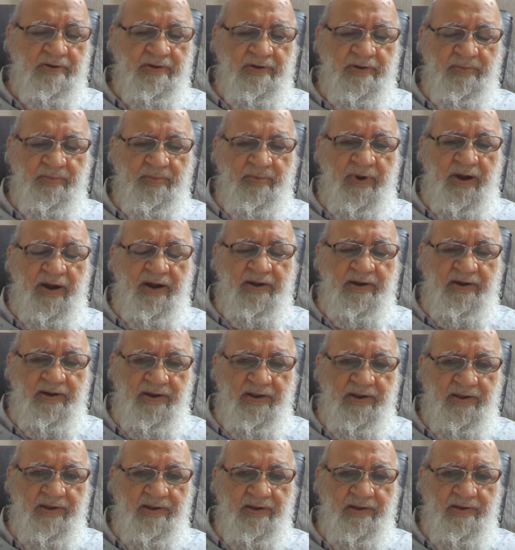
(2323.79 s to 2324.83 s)
a bright
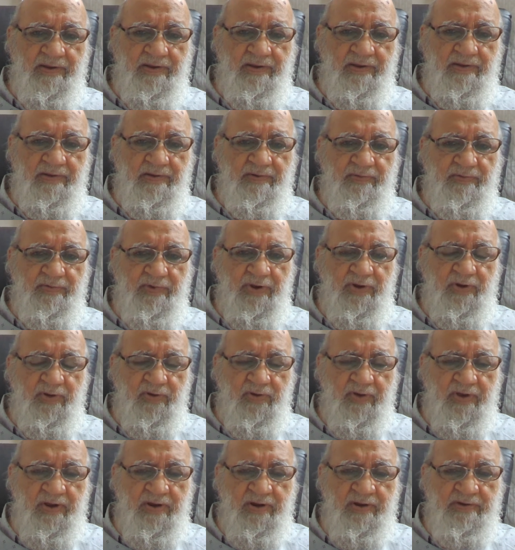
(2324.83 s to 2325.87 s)
day where you
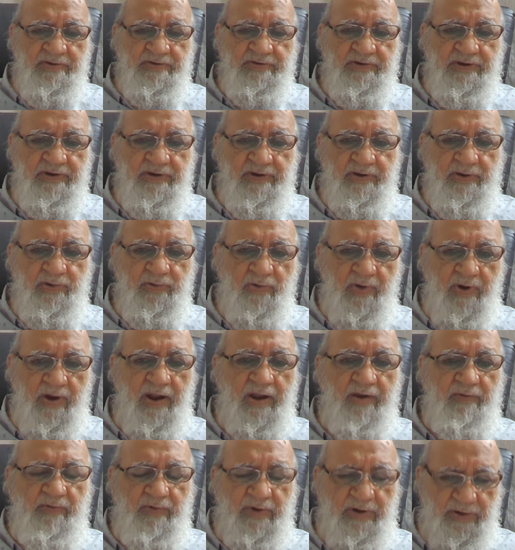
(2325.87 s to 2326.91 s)
can seek your
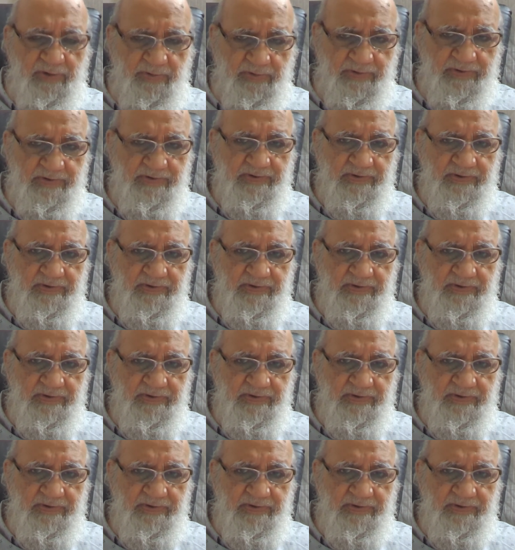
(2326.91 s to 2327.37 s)
livelihood?